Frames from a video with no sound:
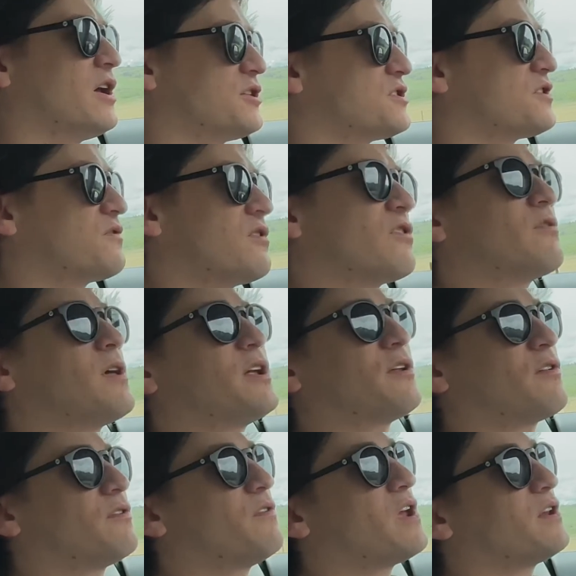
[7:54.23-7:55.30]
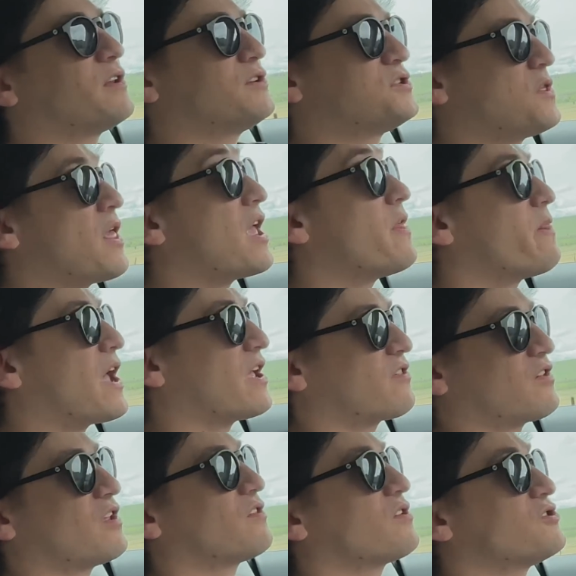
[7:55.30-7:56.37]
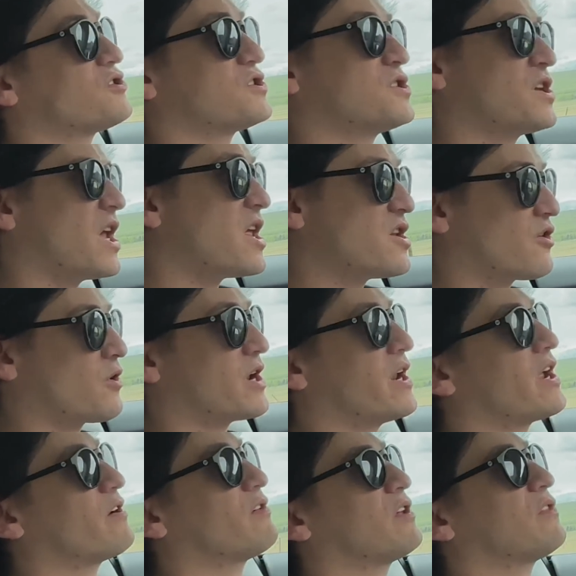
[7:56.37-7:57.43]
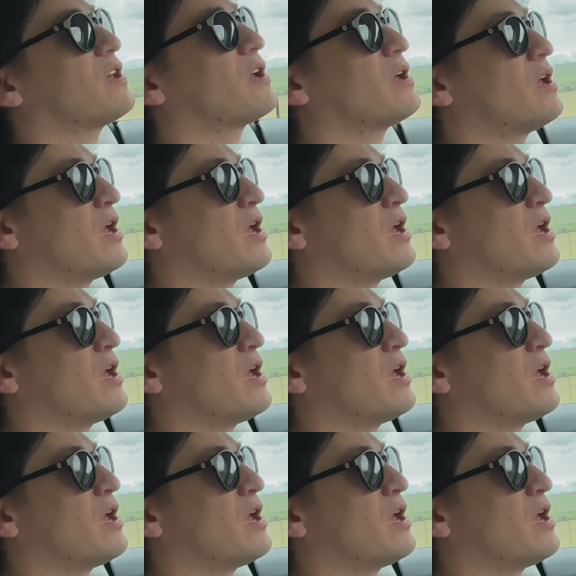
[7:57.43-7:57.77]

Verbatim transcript: just the slightest advantage in that sense in just integrating everything